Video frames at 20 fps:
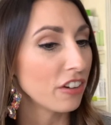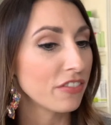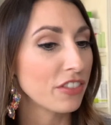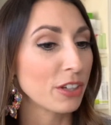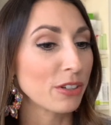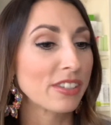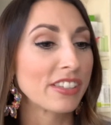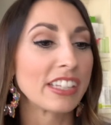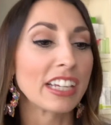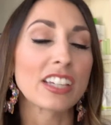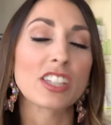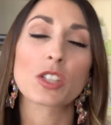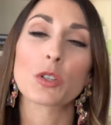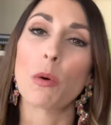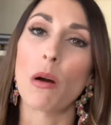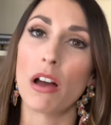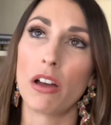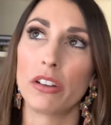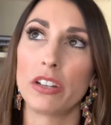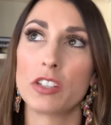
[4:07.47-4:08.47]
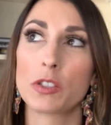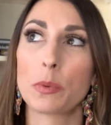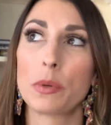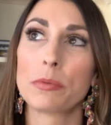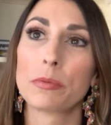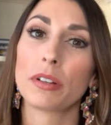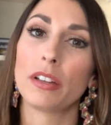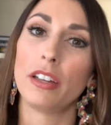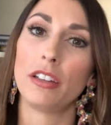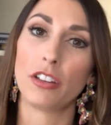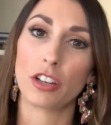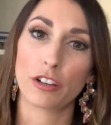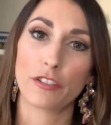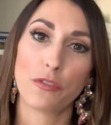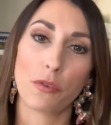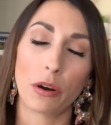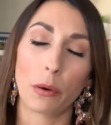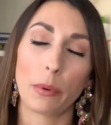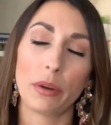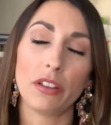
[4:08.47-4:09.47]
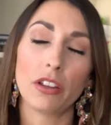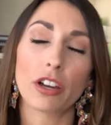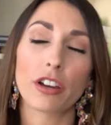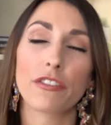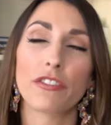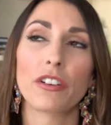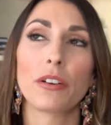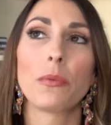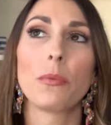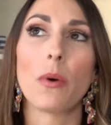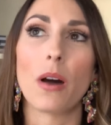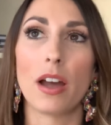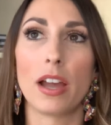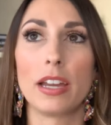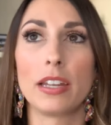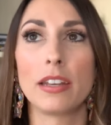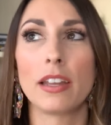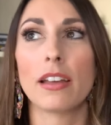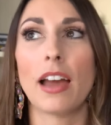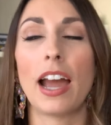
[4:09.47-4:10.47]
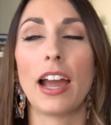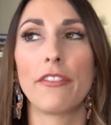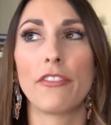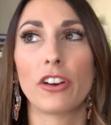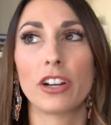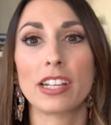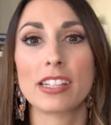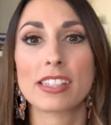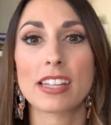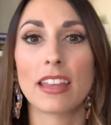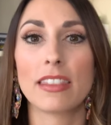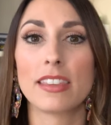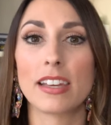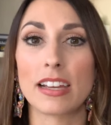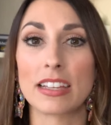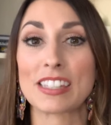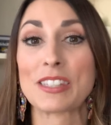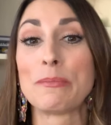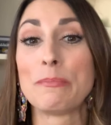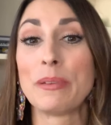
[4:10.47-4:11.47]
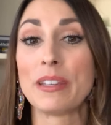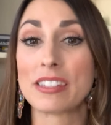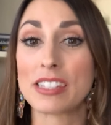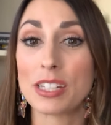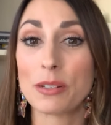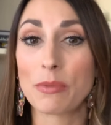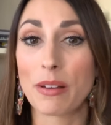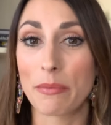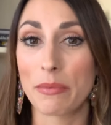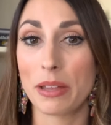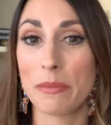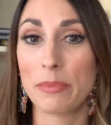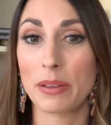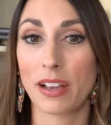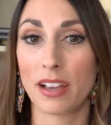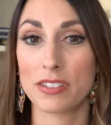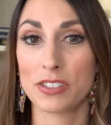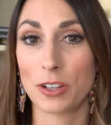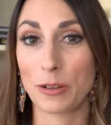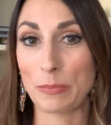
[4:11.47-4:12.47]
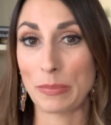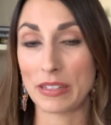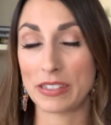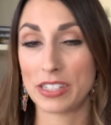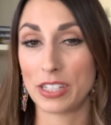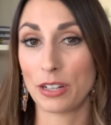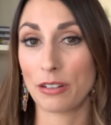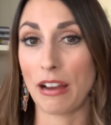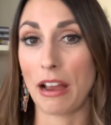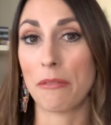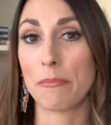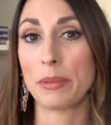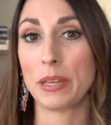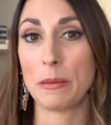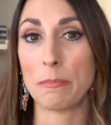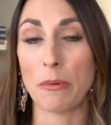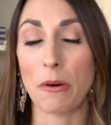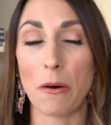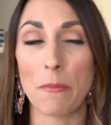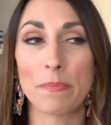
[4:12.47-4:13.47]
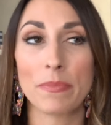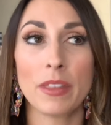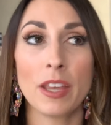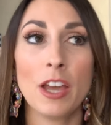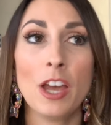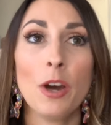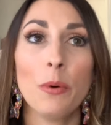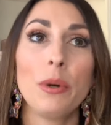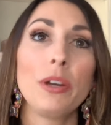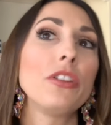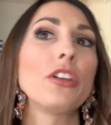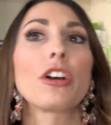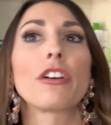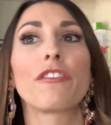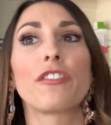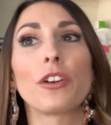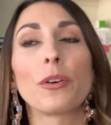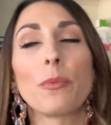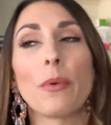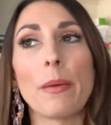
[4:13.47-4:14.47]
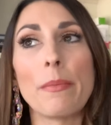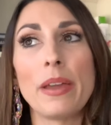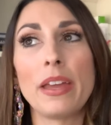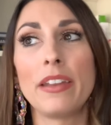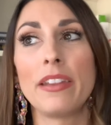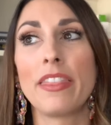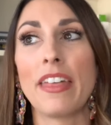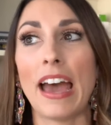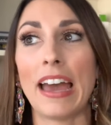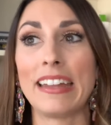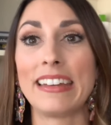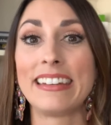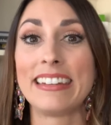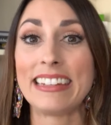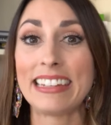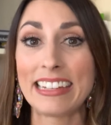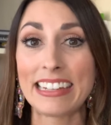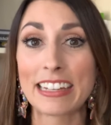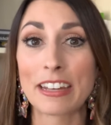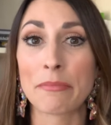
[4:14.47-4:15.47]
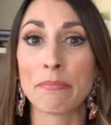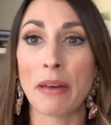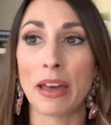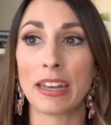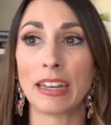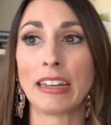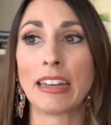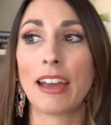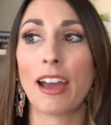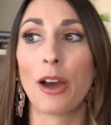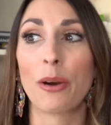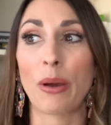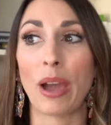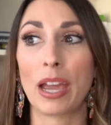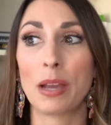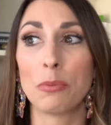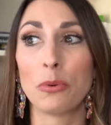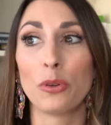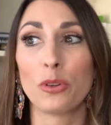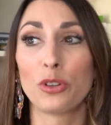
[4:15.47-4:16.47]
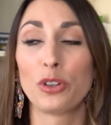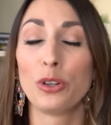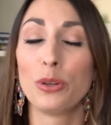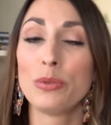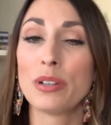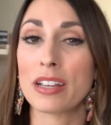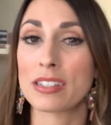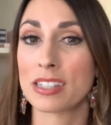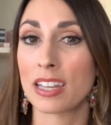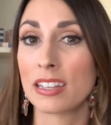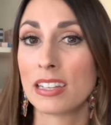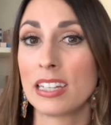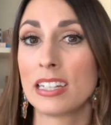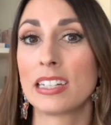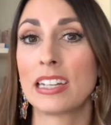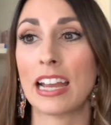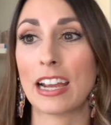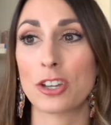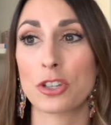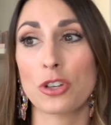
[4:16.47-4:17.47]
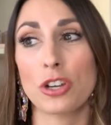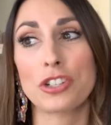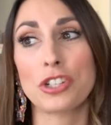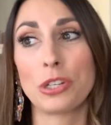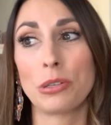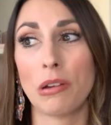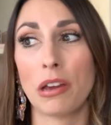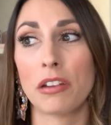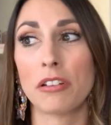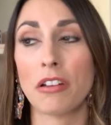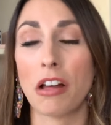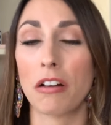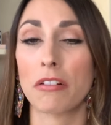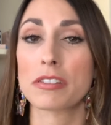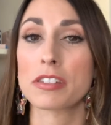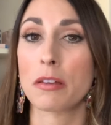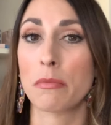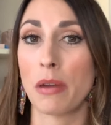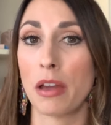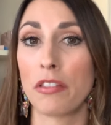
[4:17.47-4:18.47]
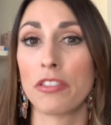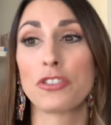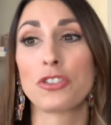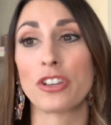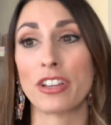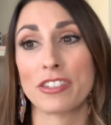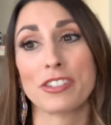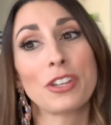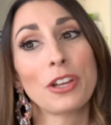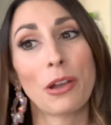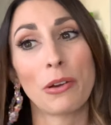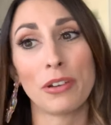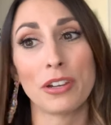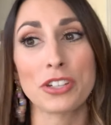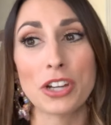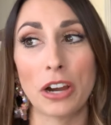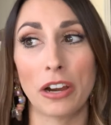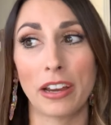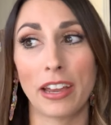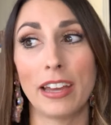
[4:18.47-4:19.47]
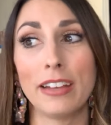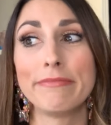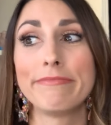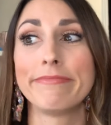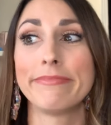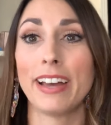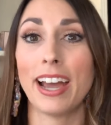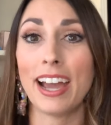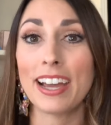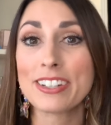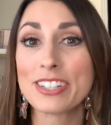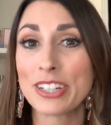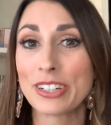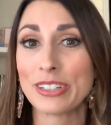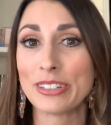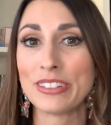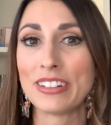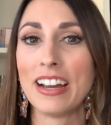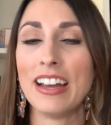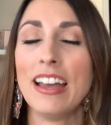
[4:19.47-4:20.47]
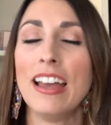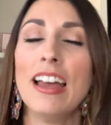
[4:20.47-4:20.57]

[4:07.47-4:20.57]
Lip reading: there's 6 qualities we really look for. We look for one, I've already said this, busy women, because you're busy around people. We look for women that need money. Okay, well, who doesn't need an extra $200 a month just to go to Target? I do.